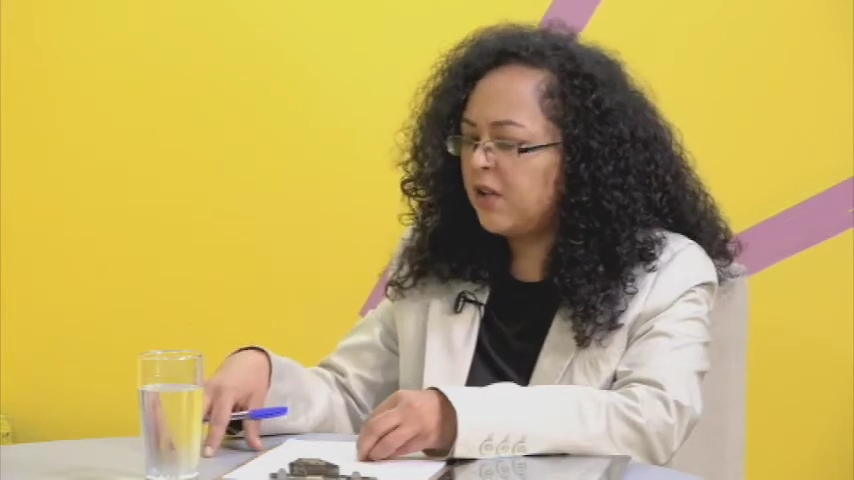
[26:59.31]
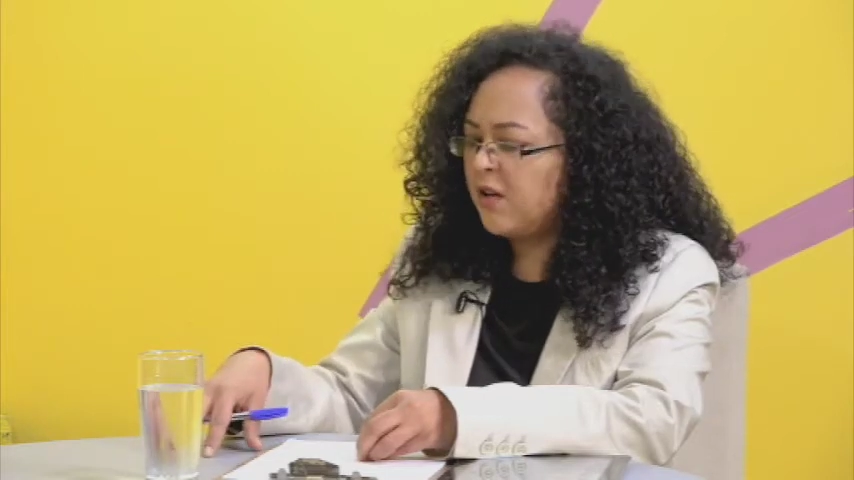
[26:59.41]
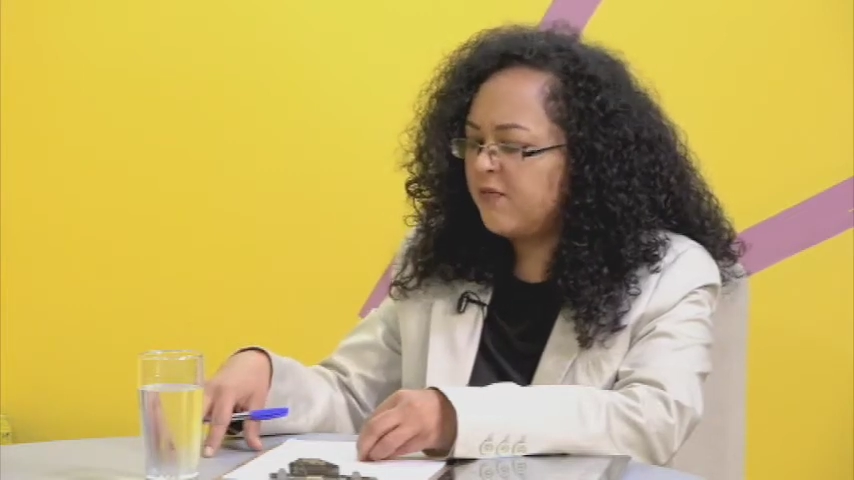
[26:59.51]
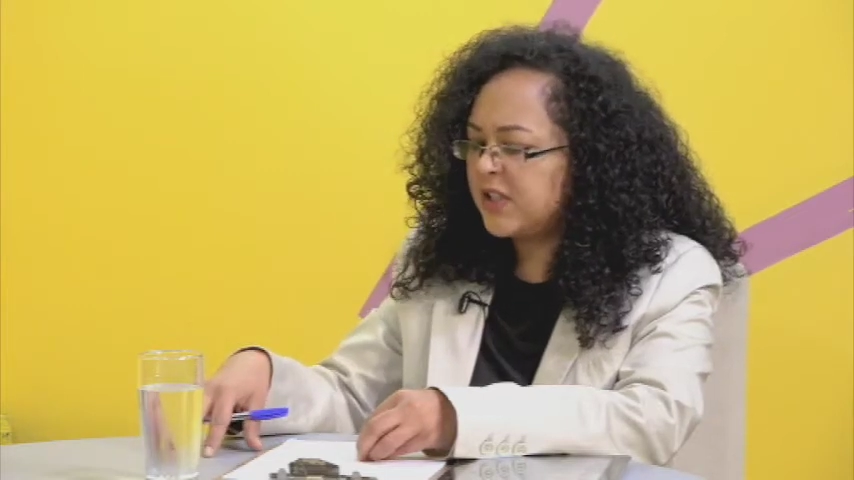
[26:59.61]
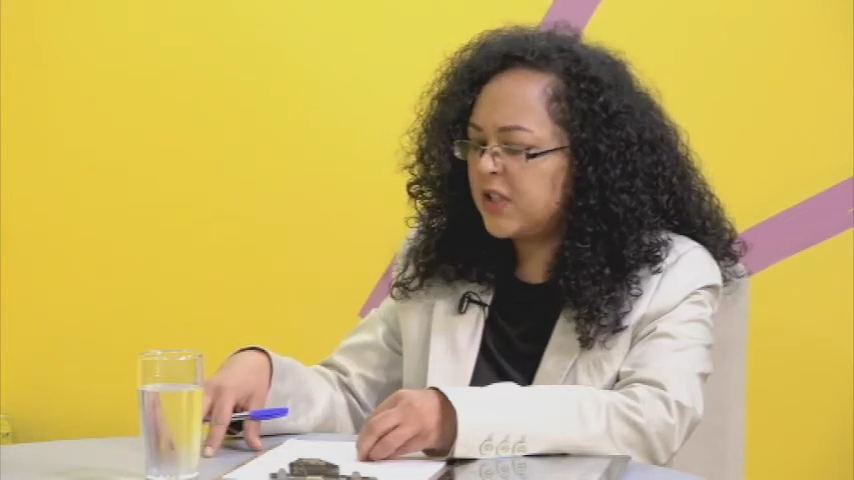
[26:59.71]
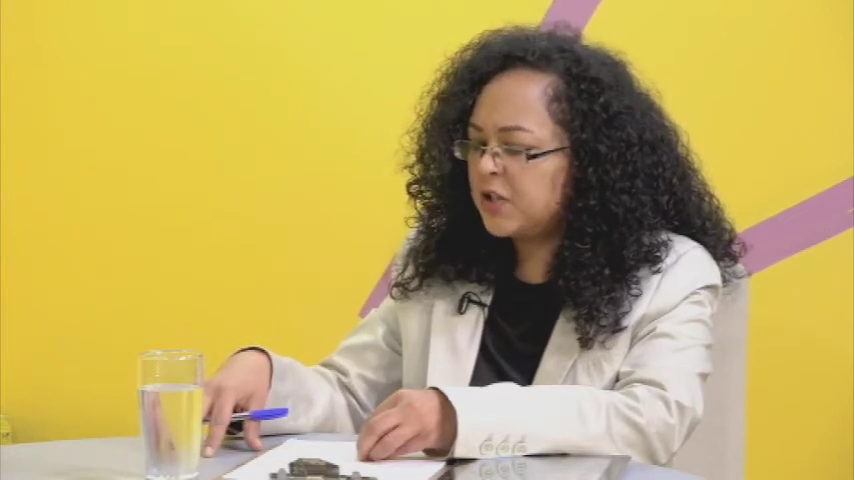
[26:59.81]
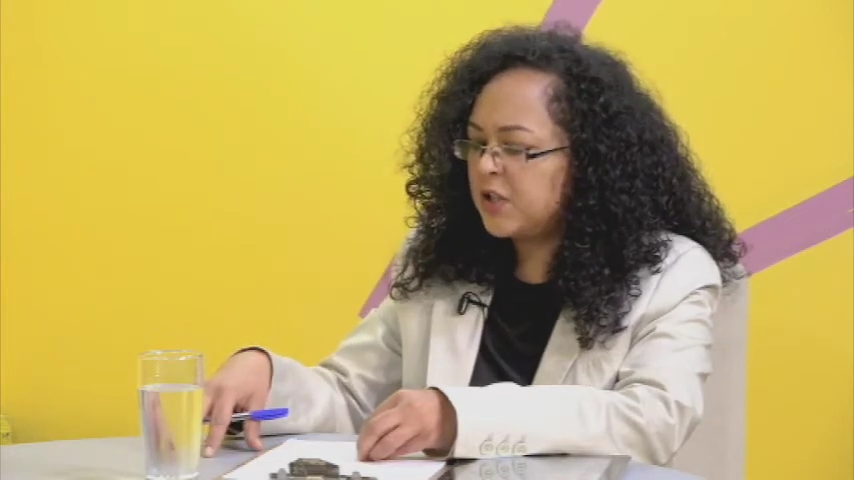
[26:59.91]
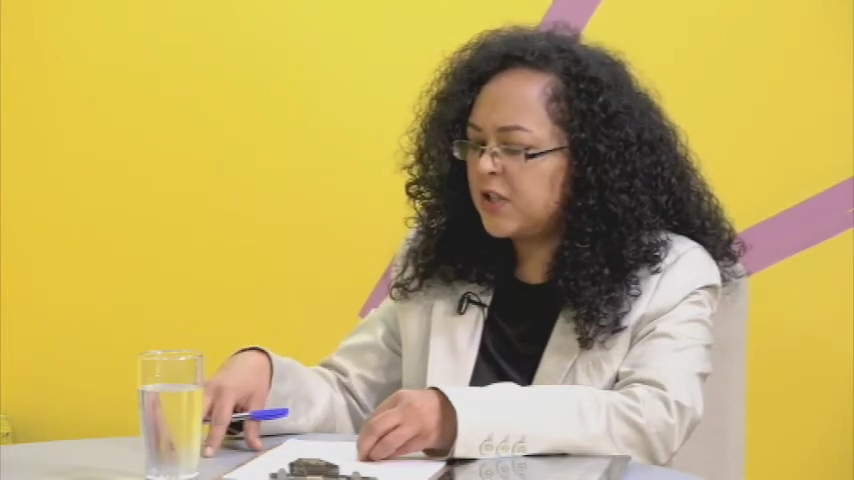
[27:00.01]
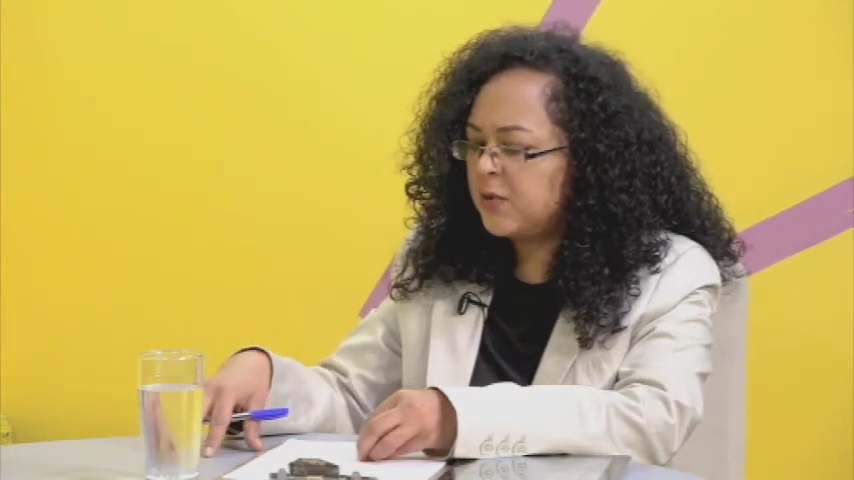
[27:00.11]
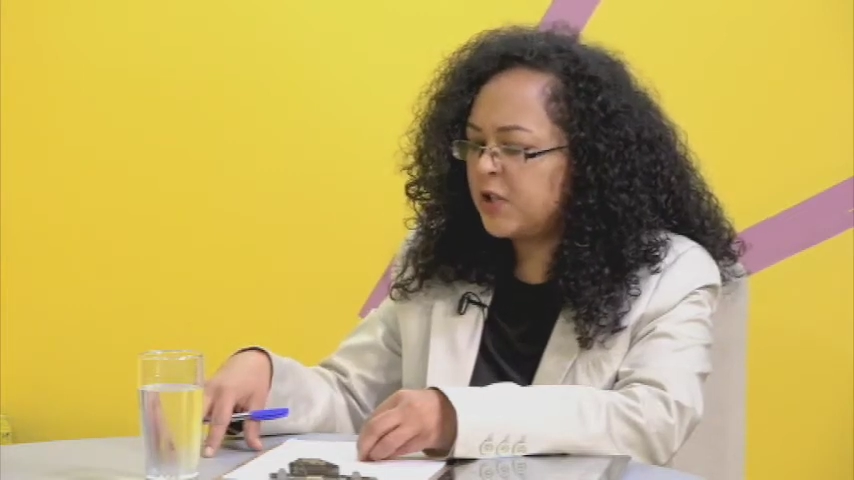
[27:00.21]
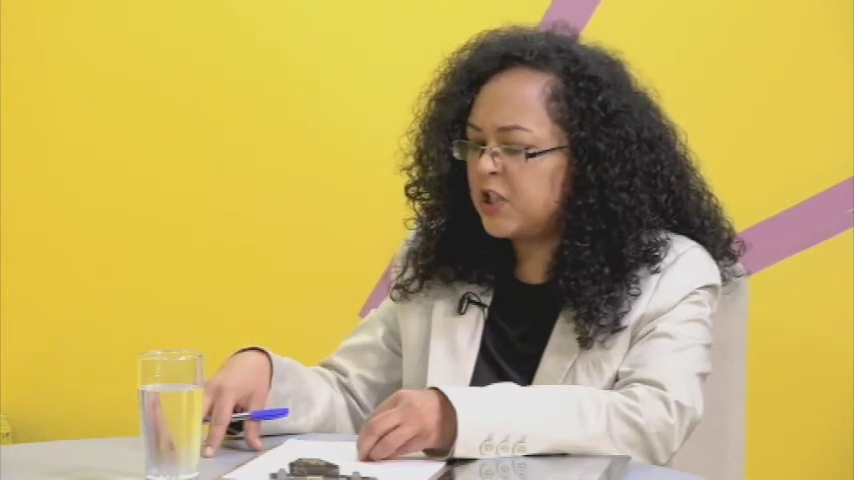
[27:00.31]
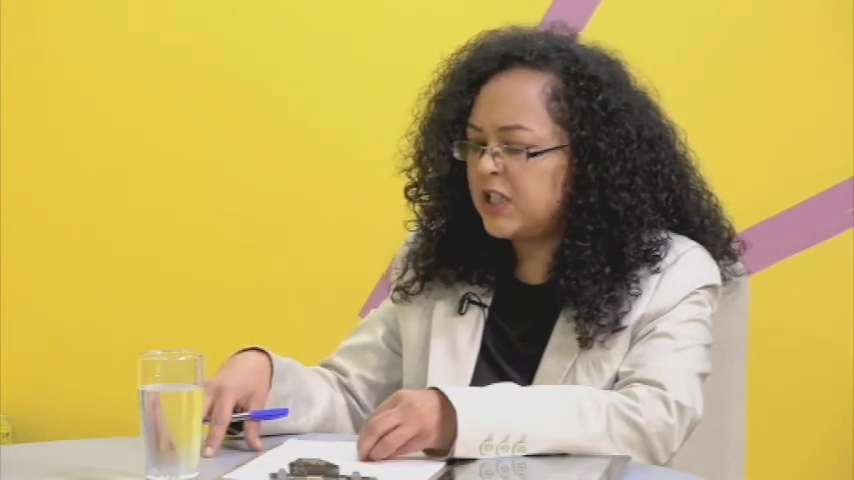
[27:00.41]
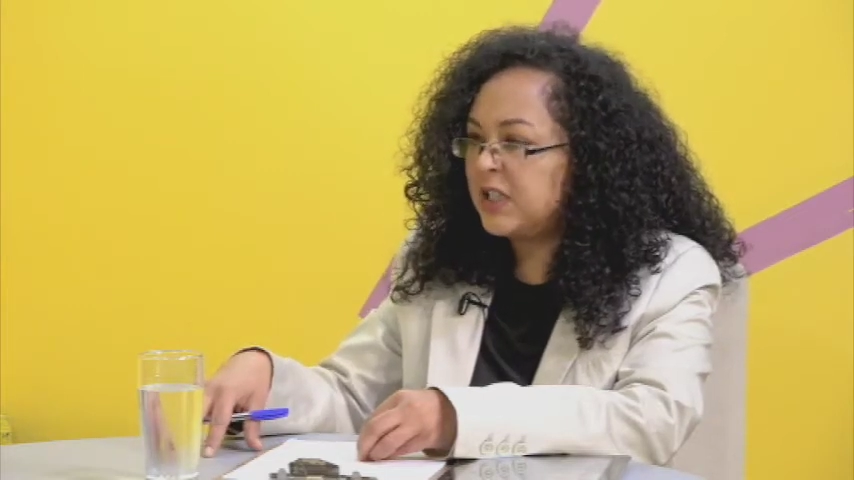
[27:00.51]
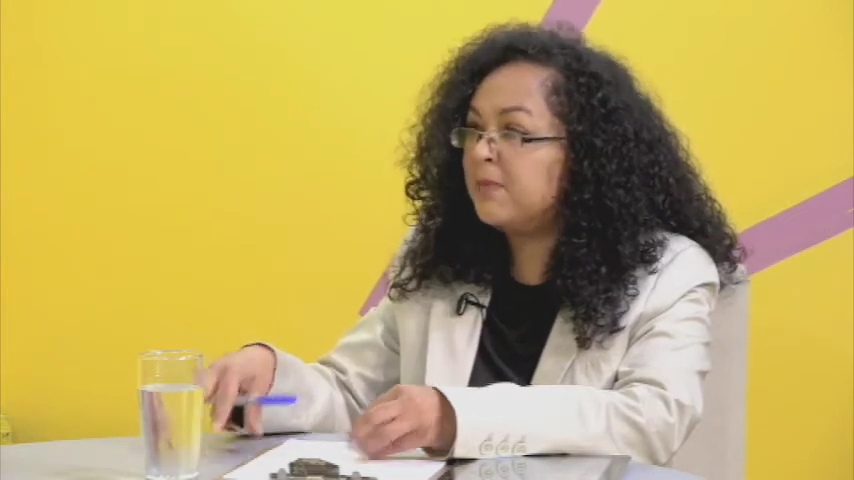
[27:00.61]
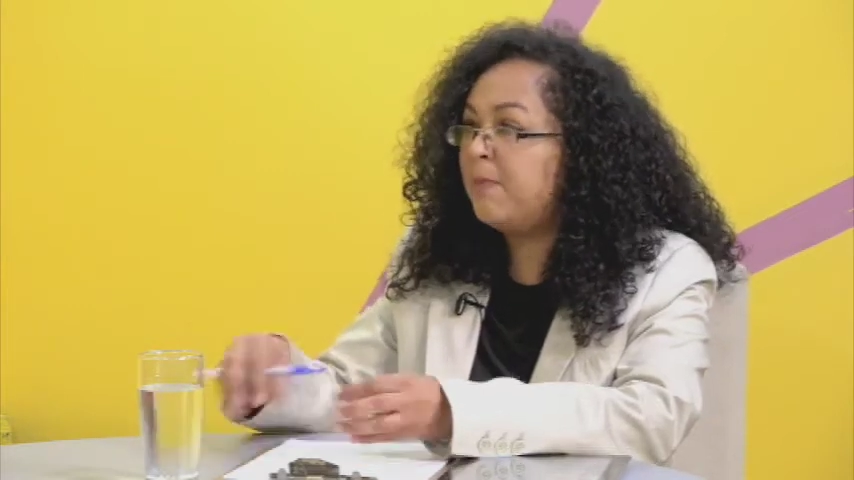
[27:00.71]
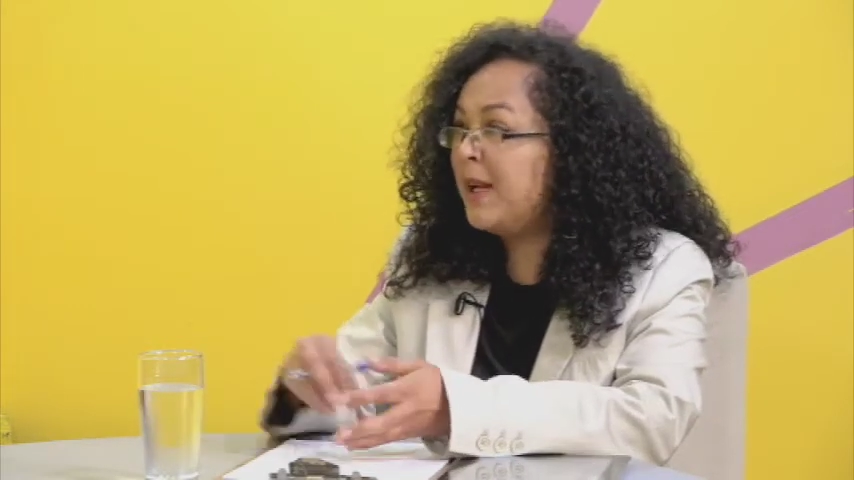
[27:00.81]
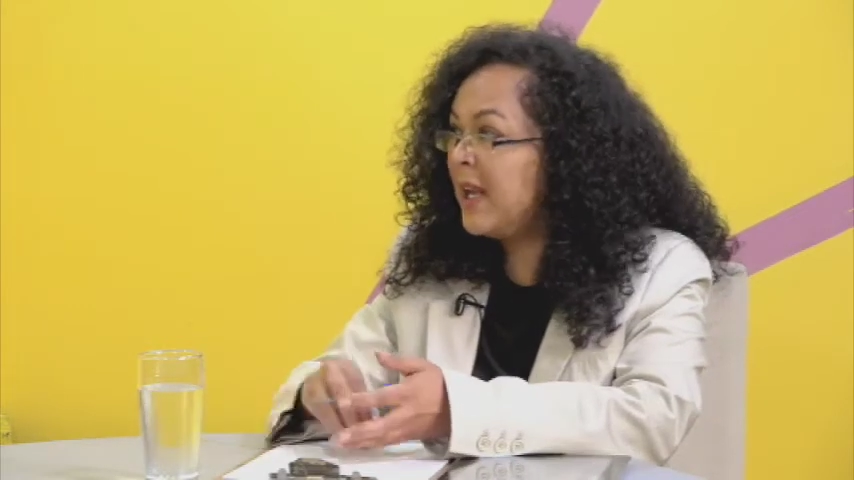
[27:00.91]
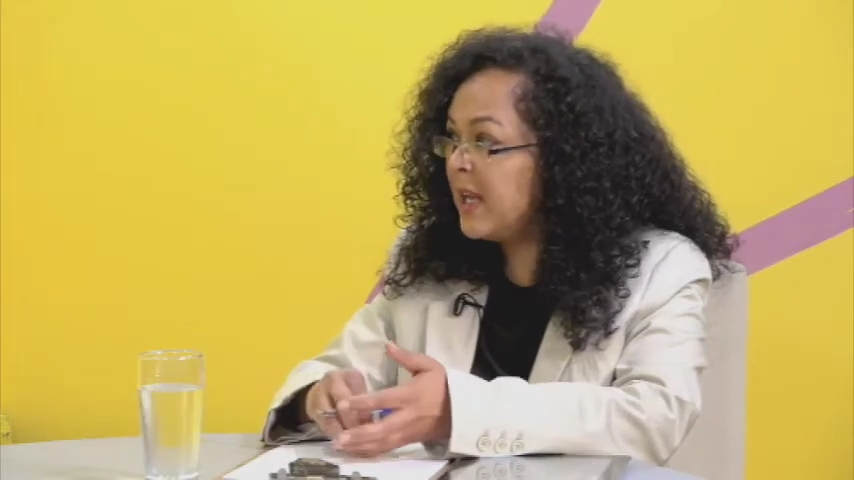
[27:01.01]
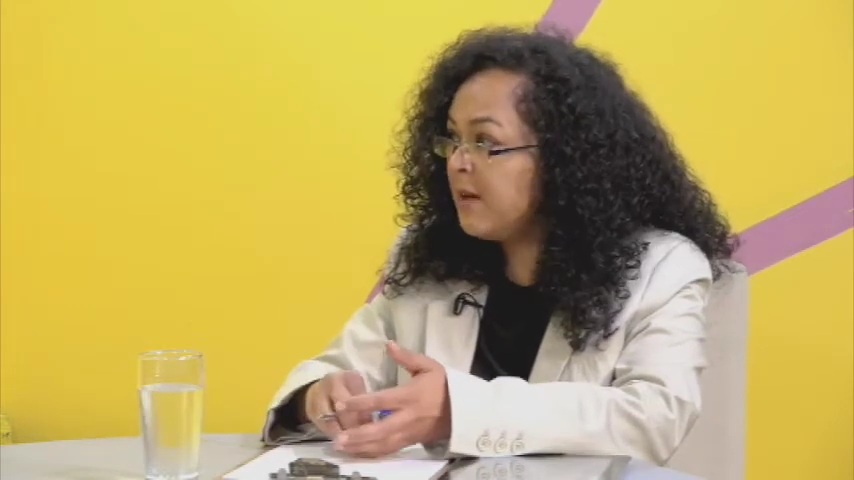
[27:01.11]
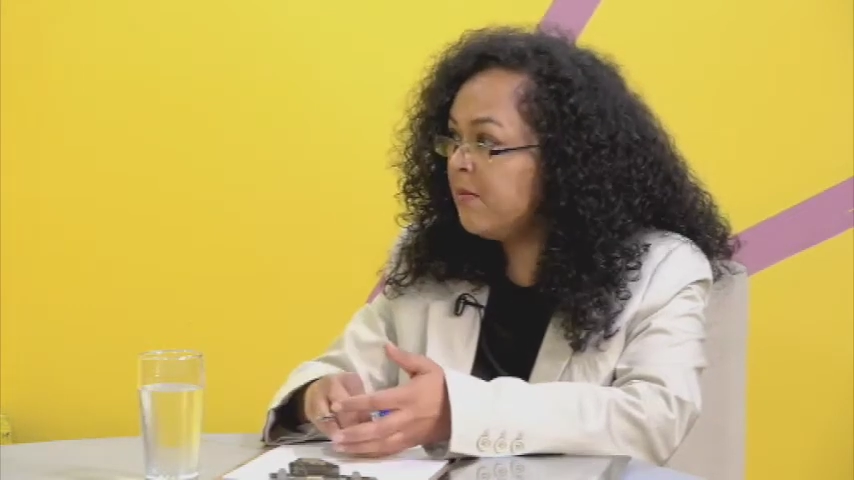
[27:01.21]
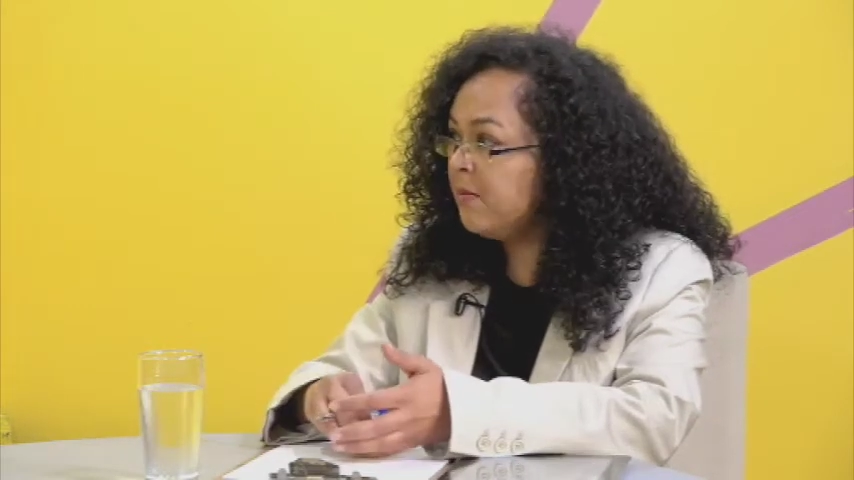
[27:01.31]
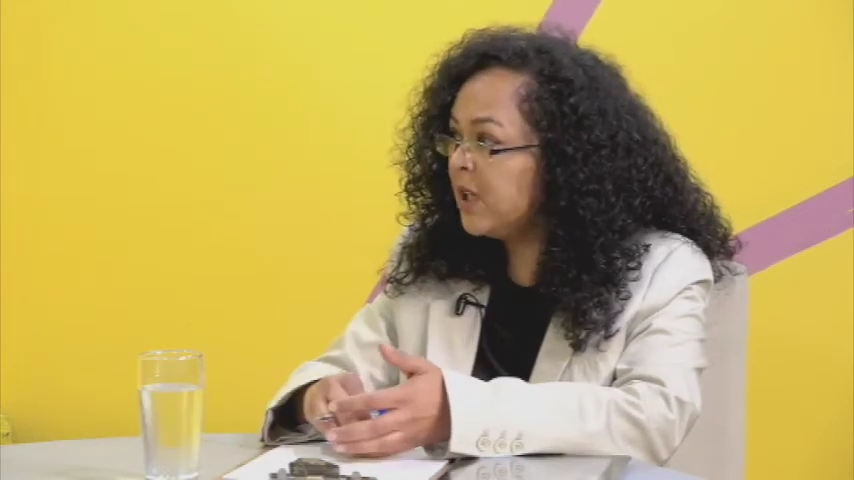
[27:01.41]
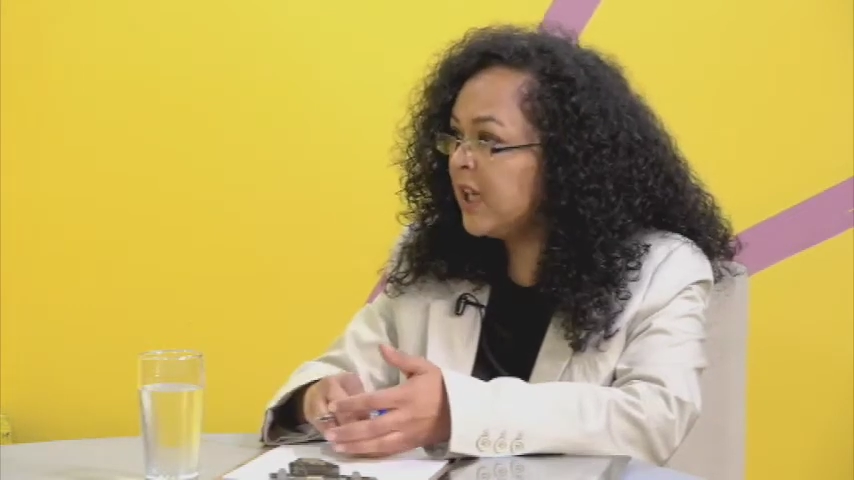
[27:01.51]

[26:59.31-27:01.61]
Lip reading: conversation especially is blame,